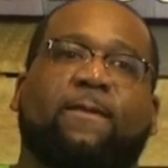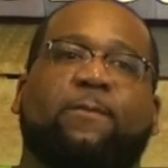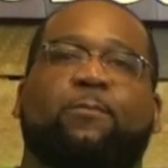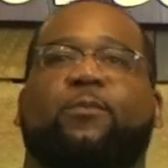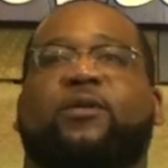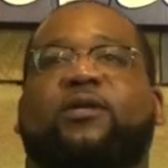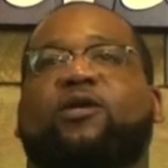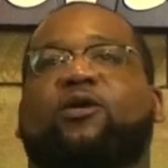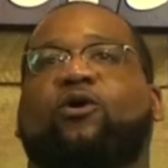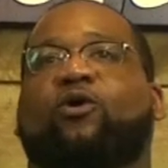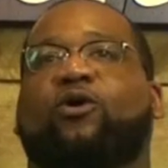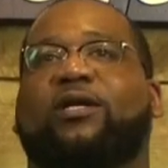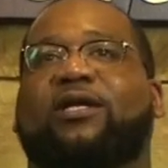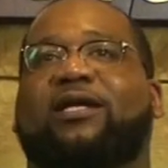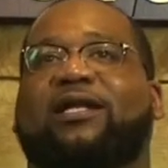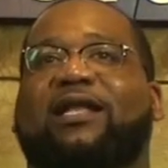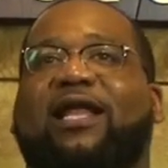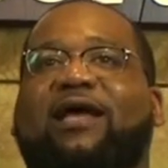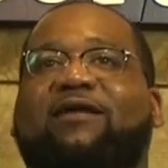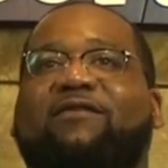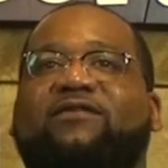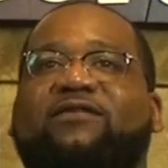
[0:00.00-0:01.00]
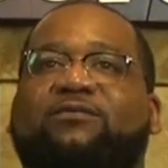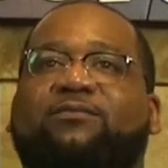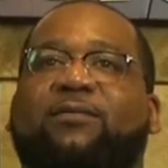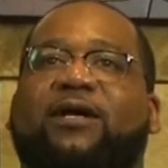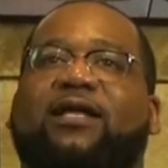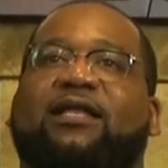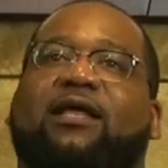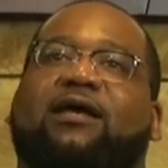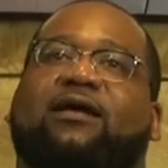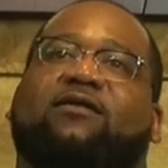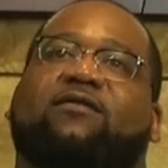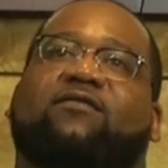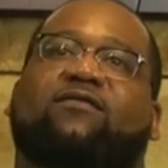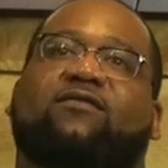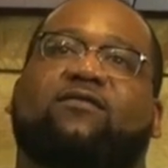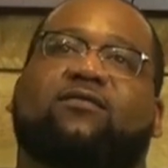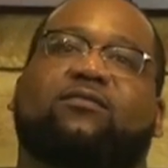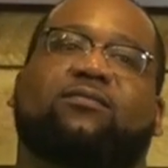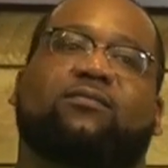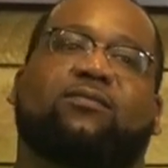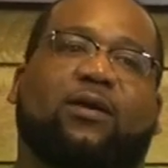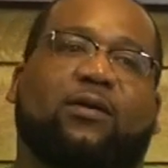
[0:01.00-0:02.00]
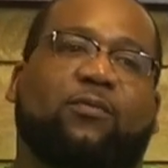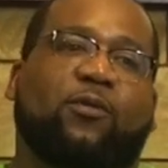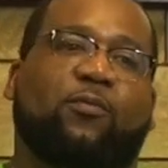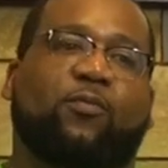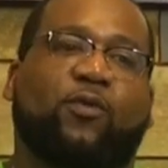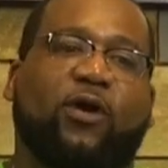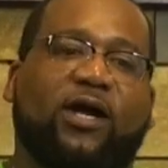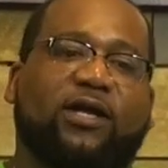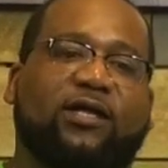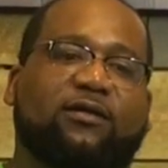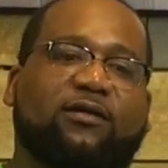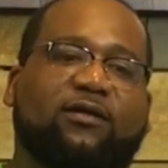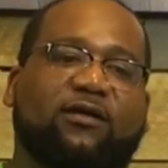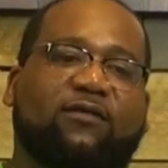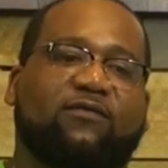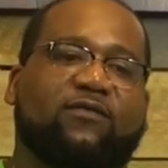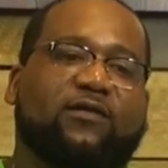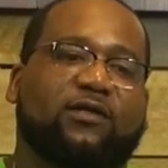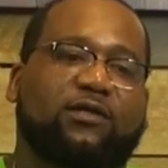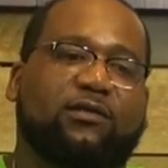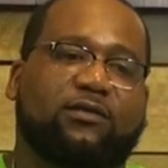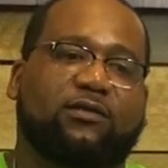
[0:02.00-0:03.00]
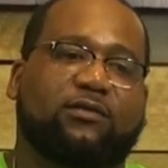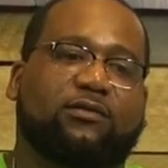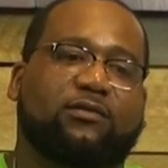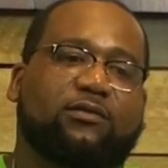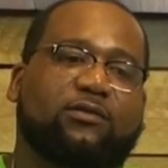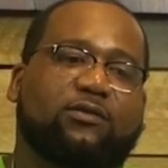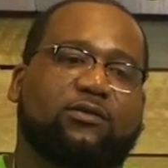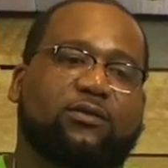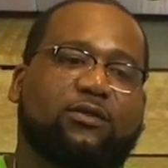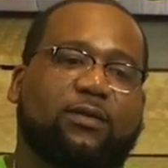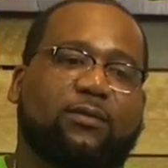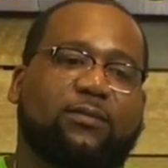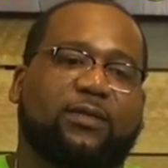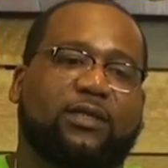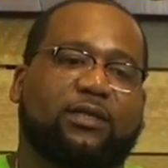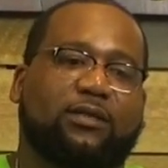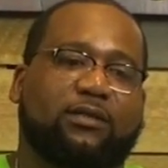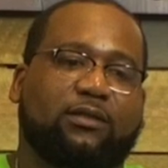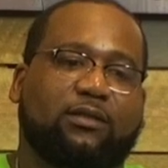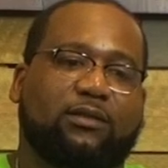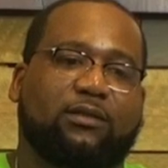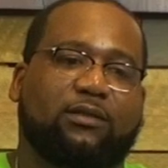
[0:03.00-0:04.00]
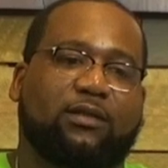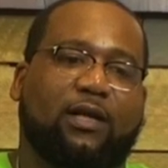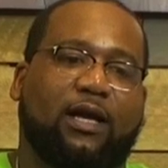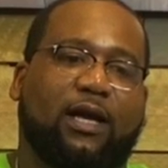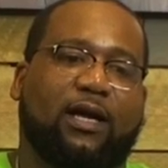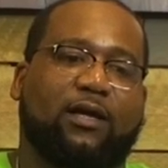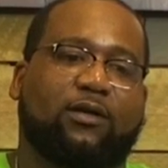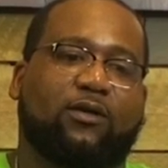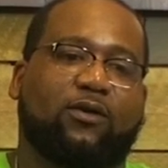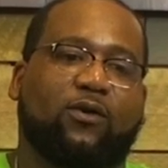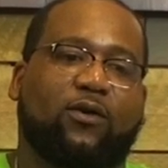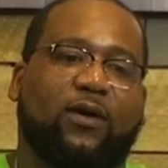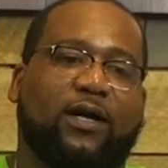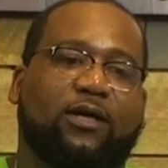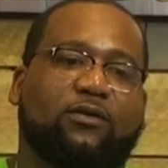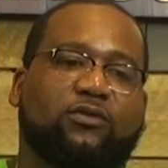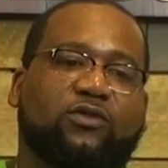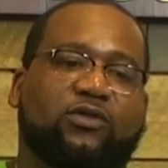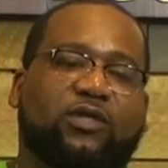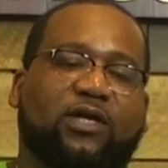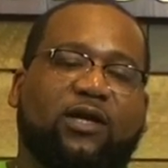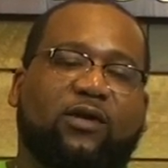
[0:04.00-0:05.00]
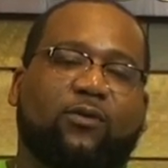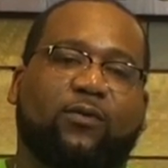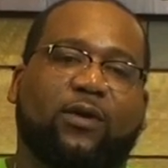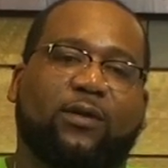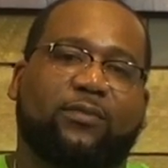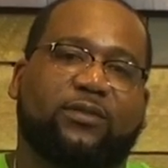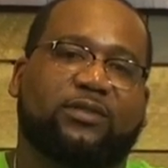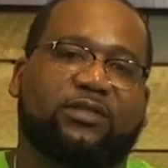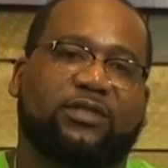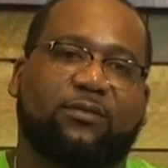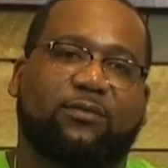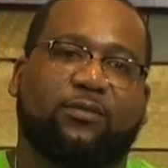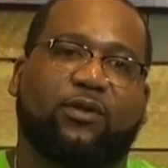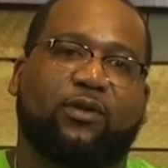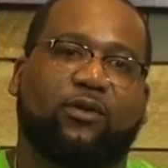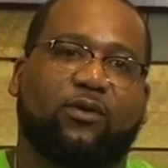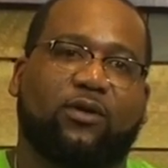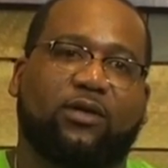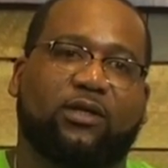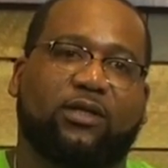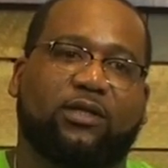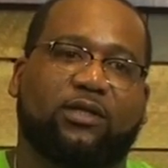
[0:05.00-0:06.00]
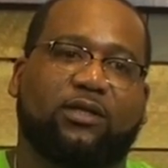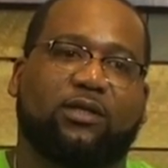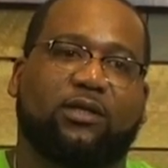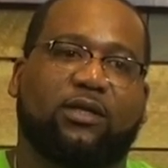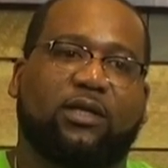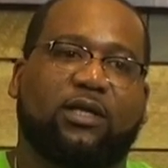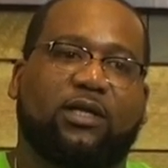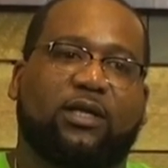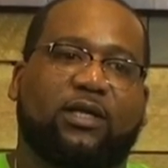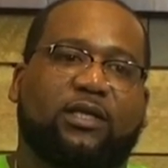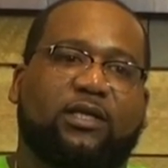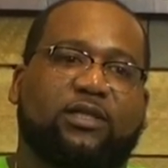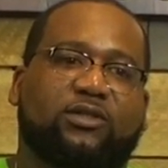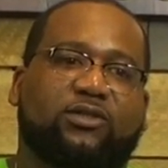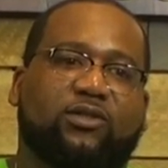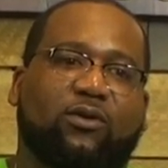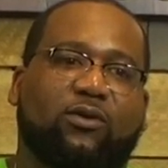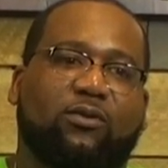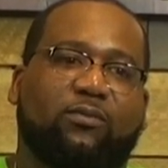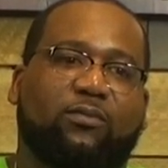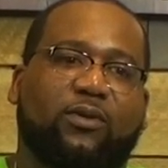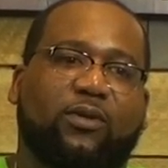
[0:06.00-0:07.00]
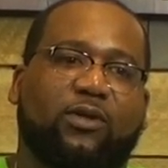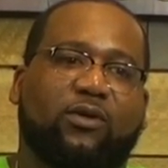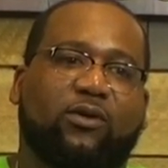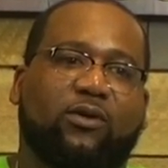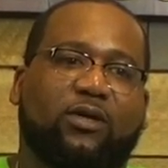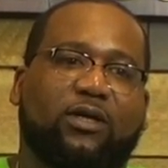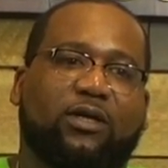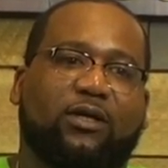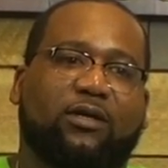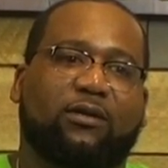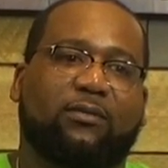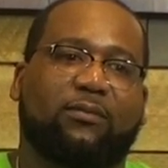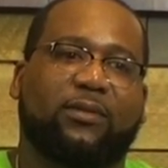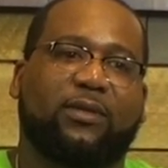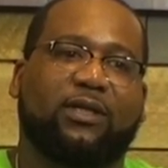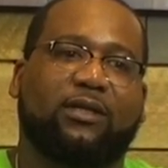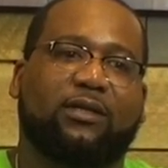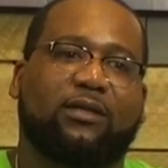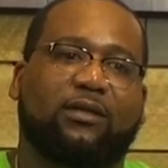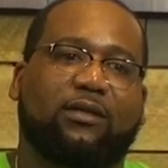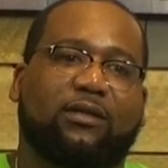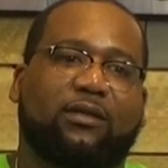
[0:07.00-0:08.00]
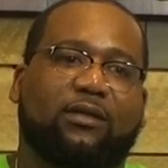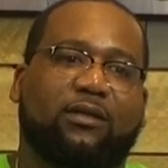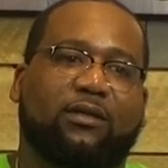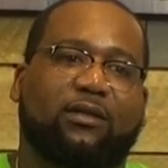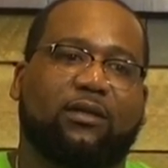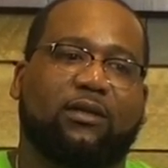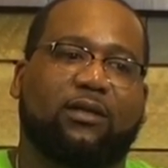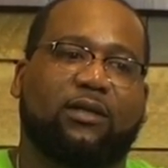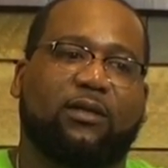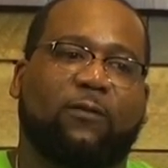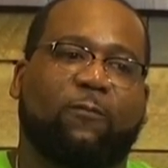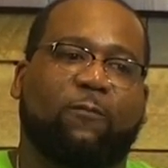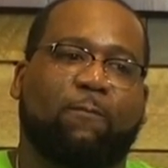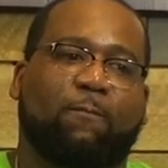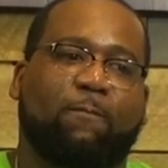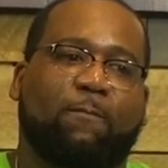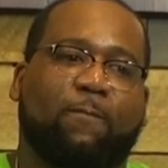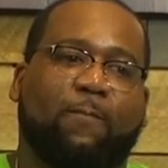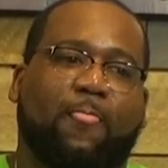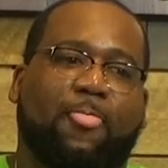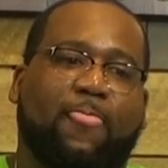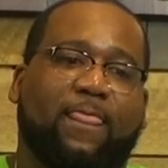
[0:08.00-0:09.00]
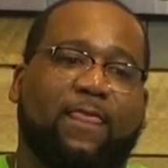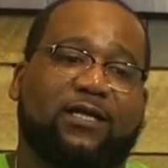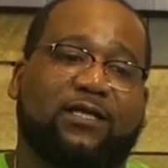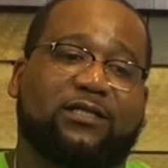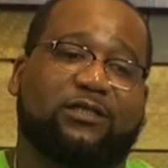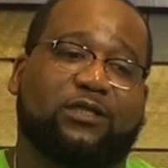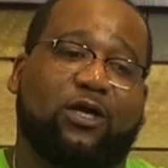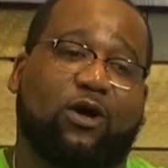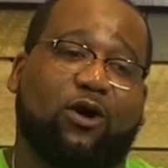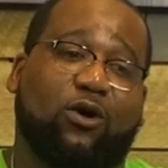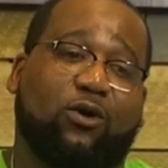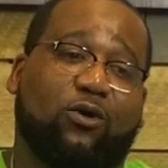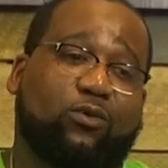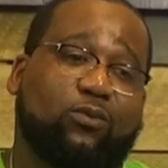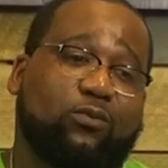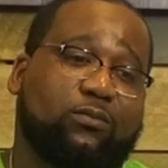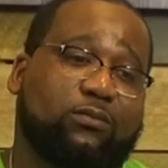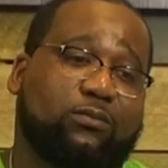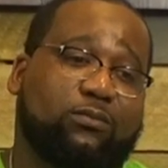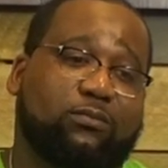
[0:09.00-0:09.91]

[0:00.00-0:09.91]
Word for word: Peoria life is my life. I'm a product of it. You know what I mean? I go out and try to represent Peoria. So Peoria to me is home.